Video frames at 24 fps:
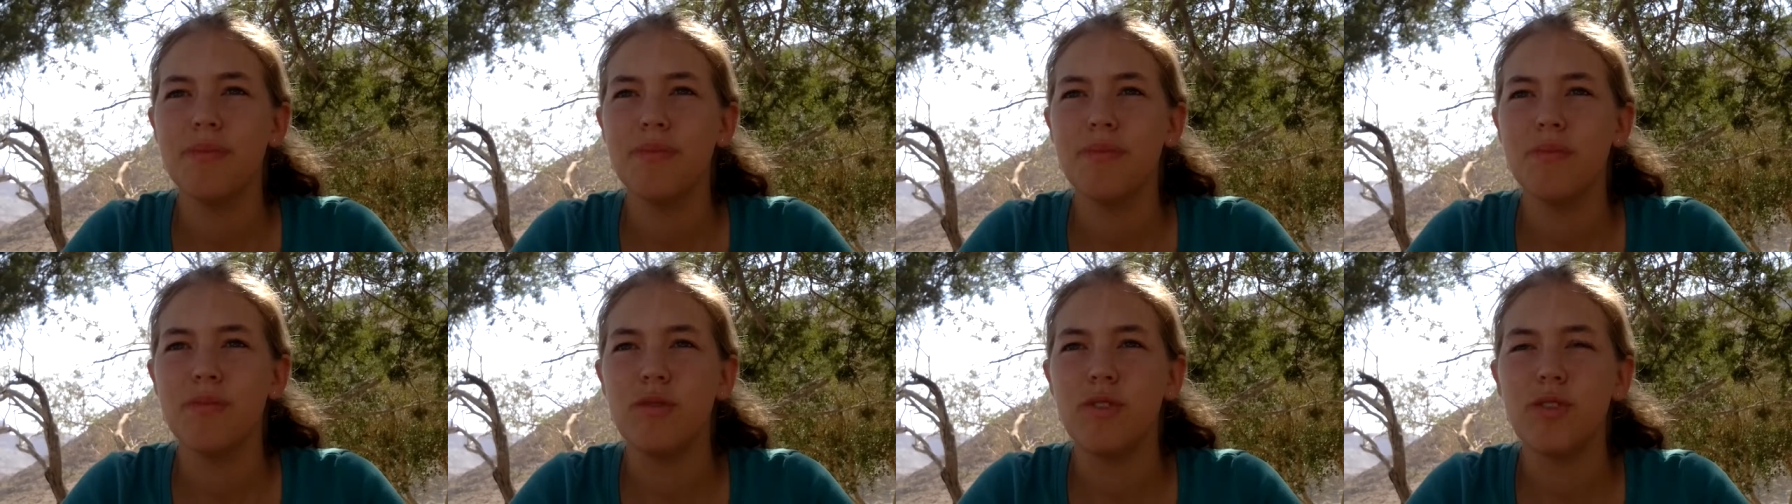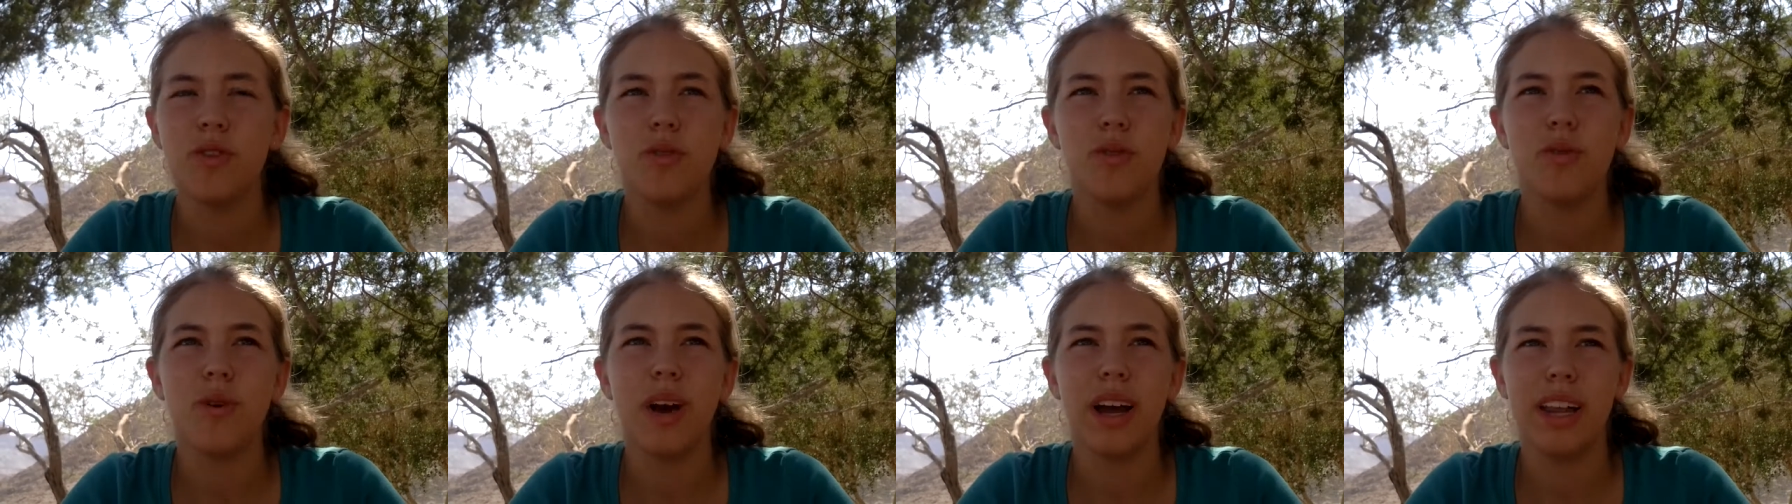
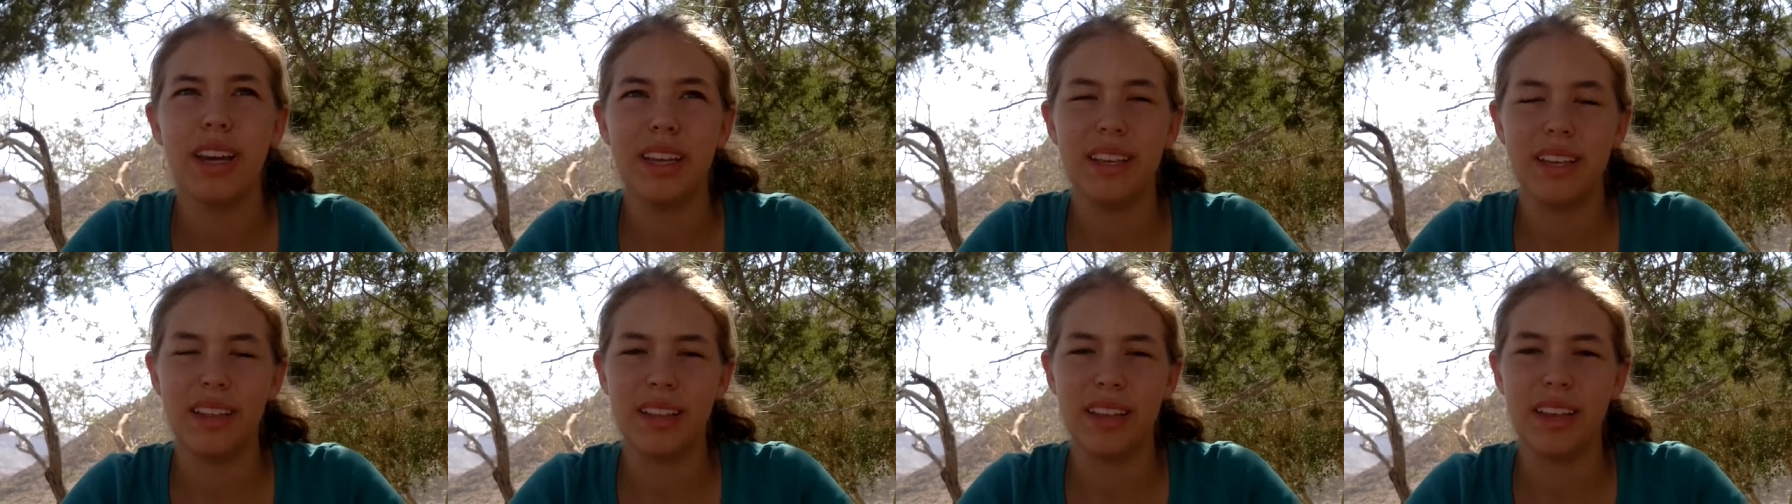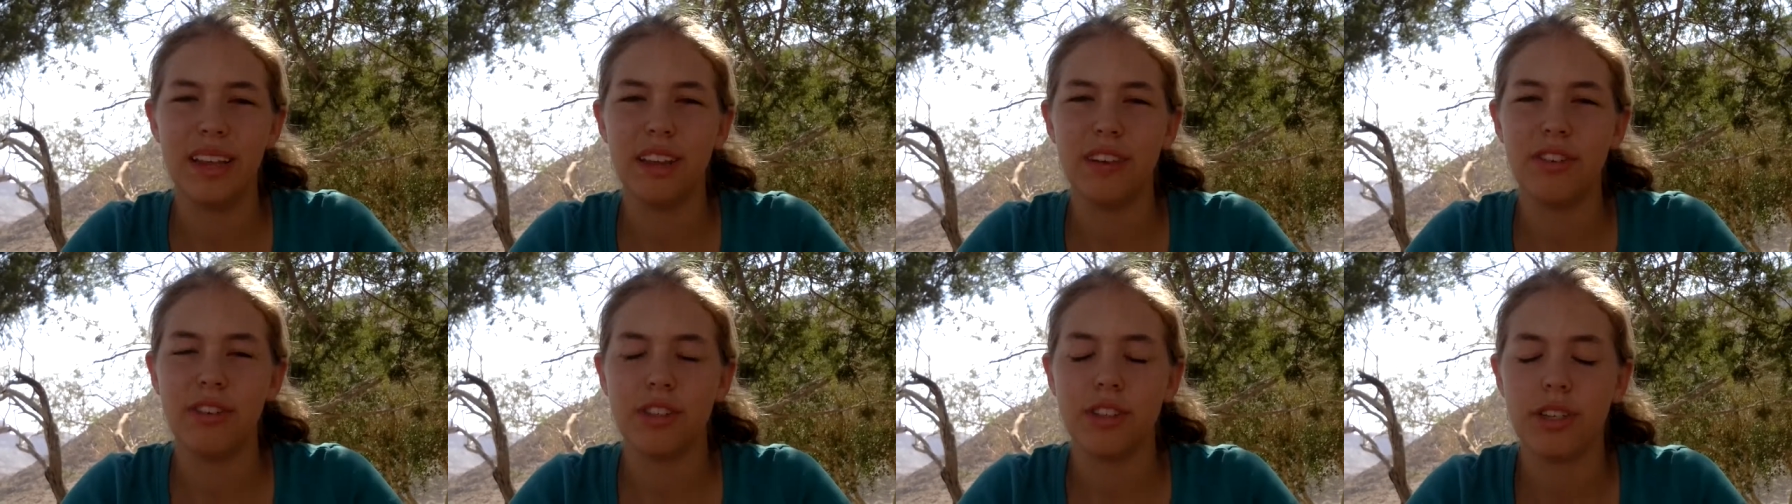do
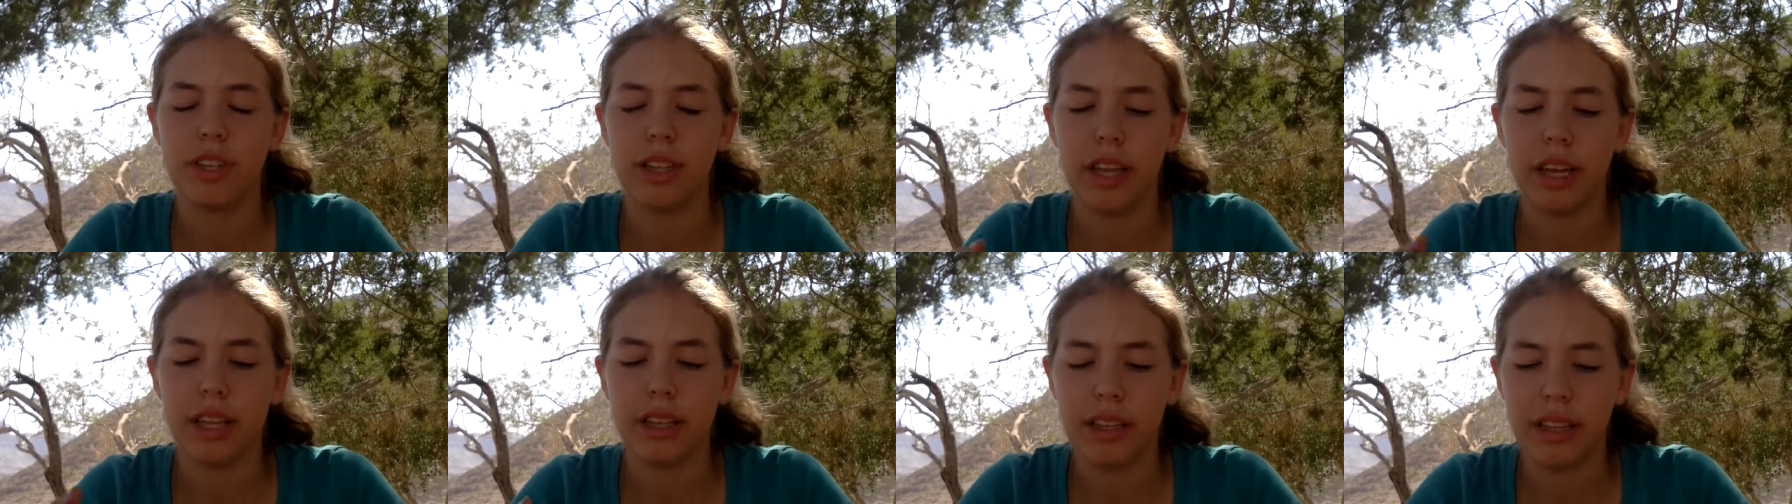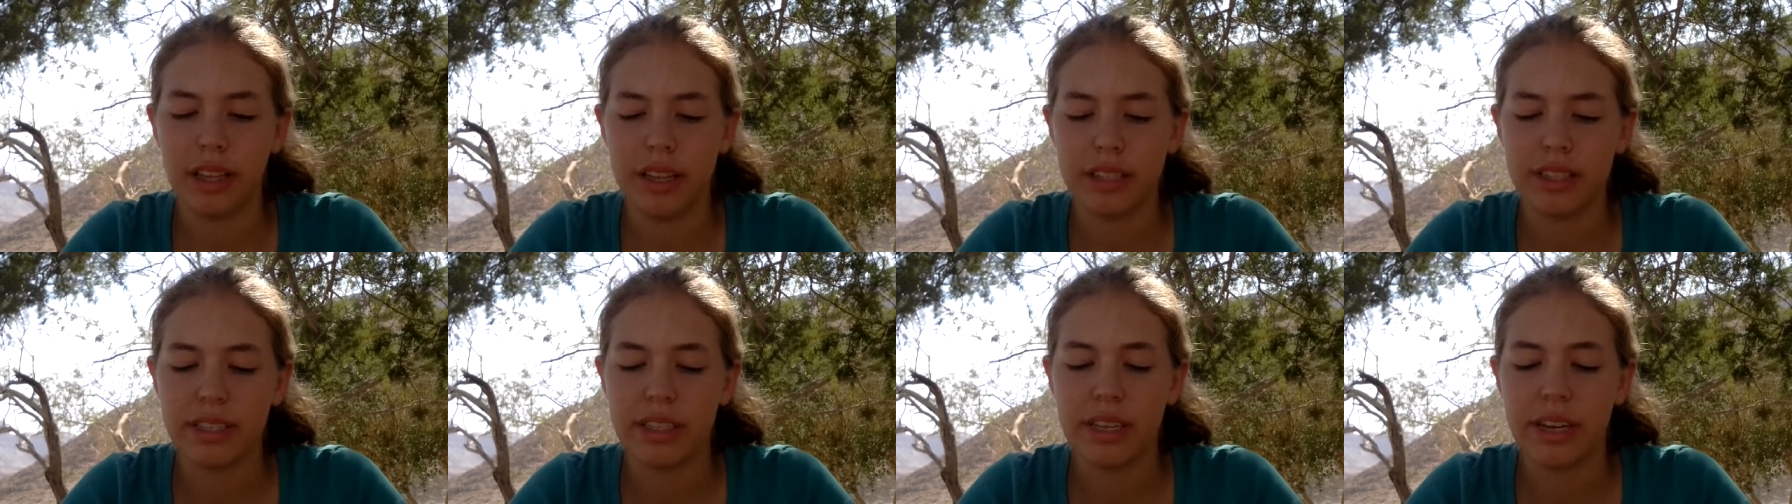anything, just to, like,
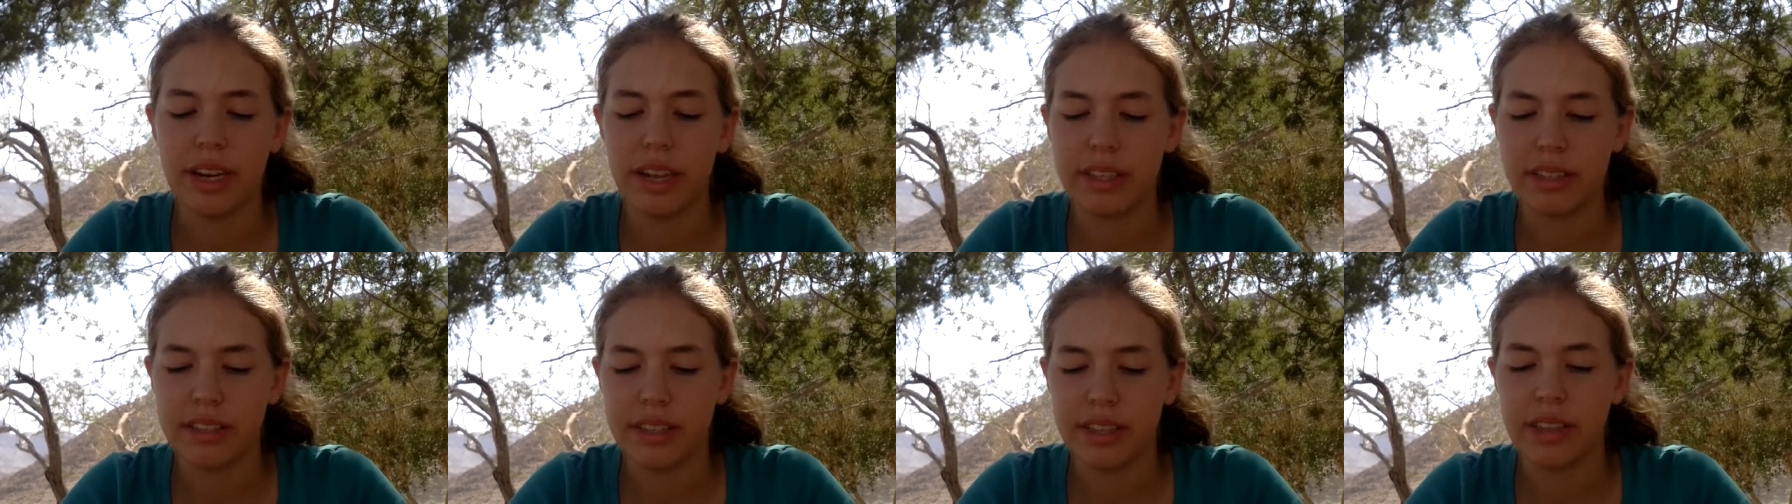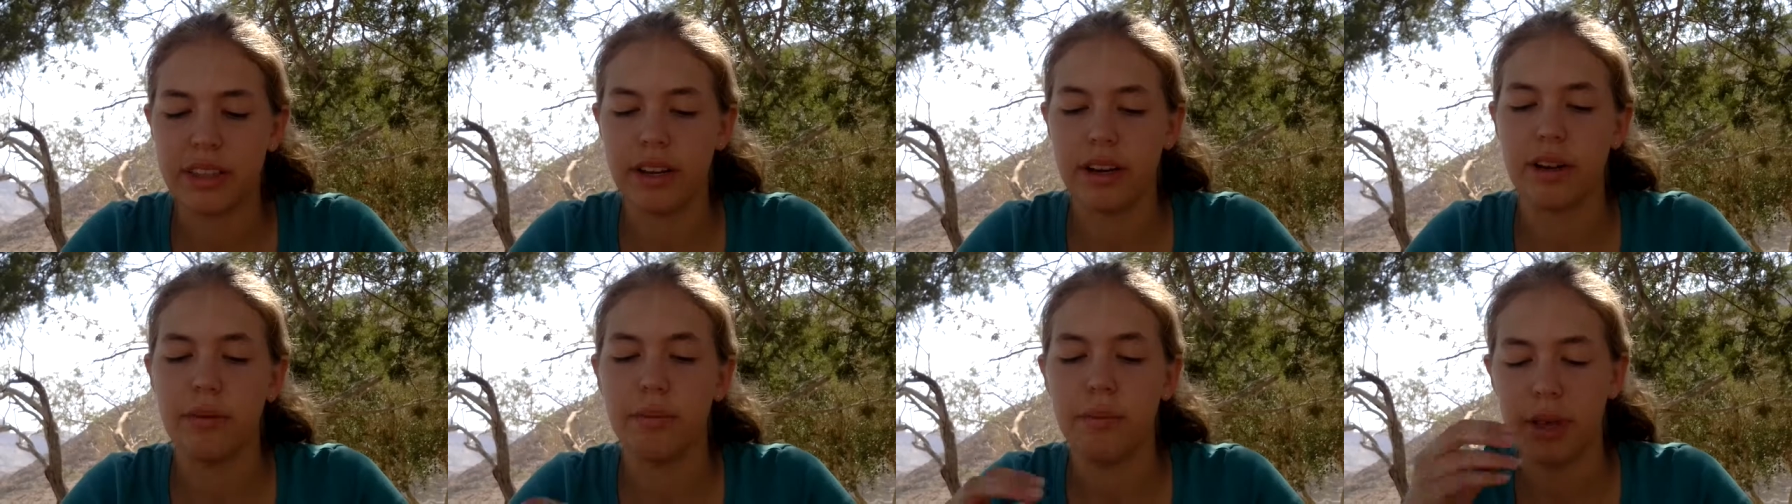listen and sit
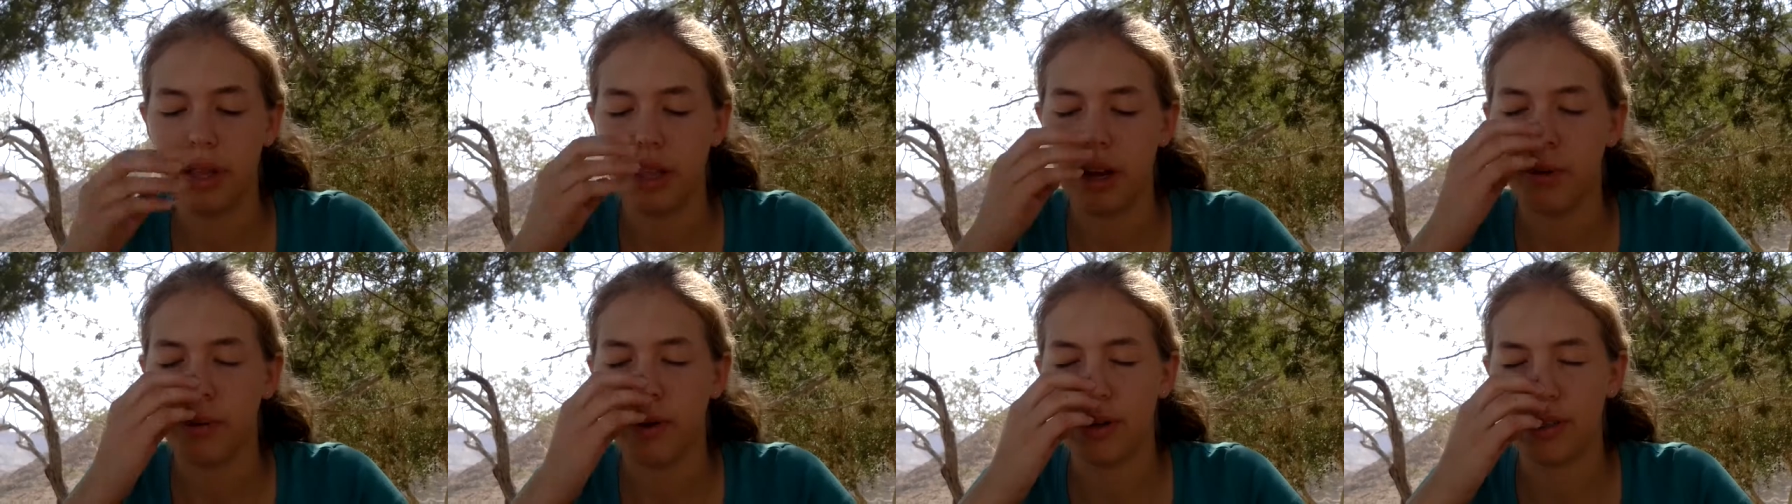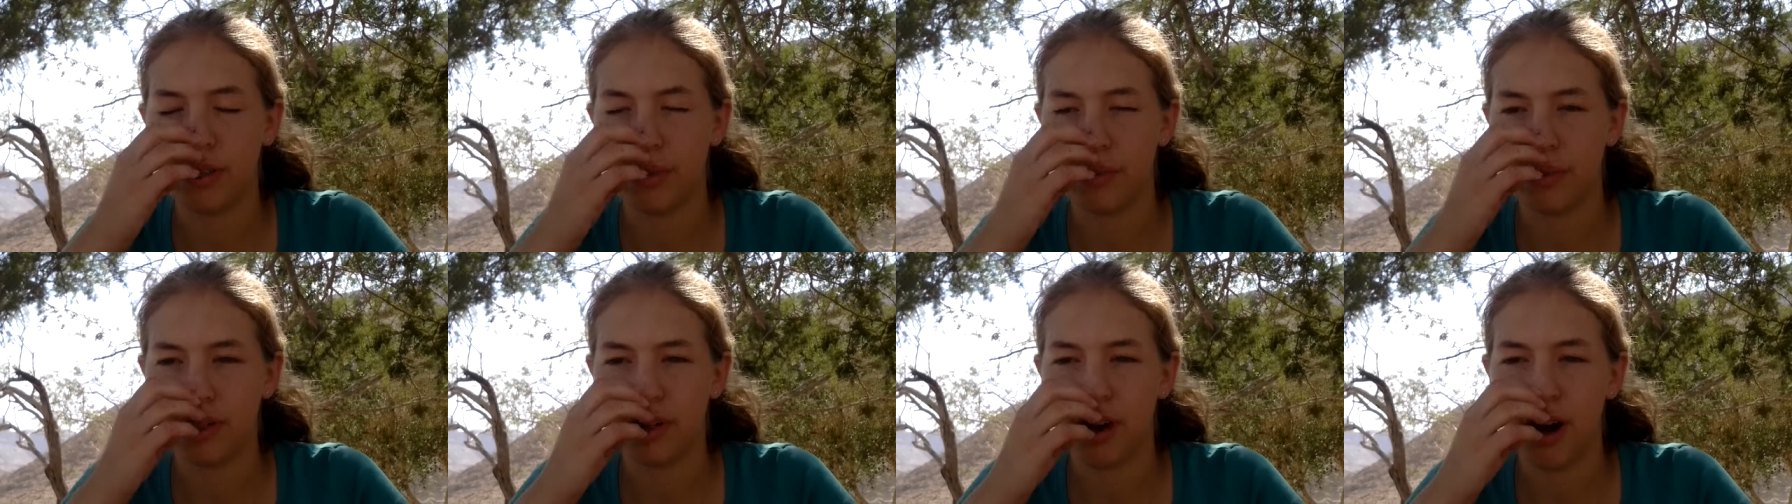there and be there while
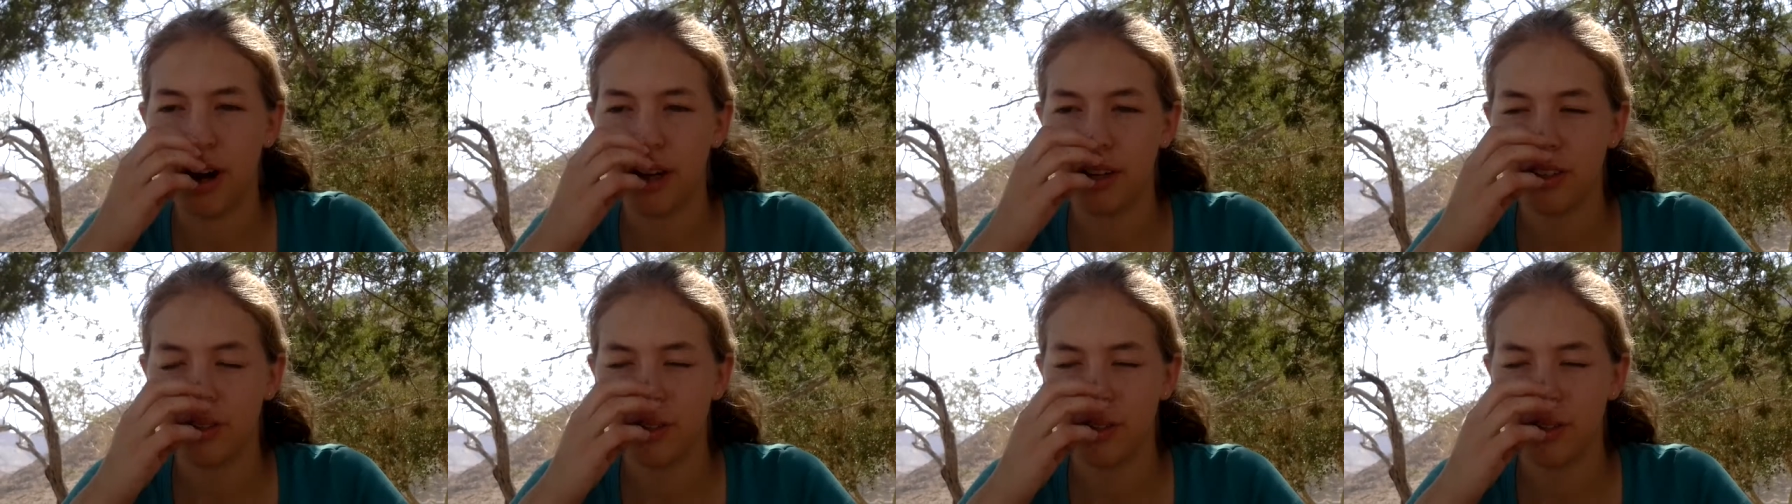someone talks.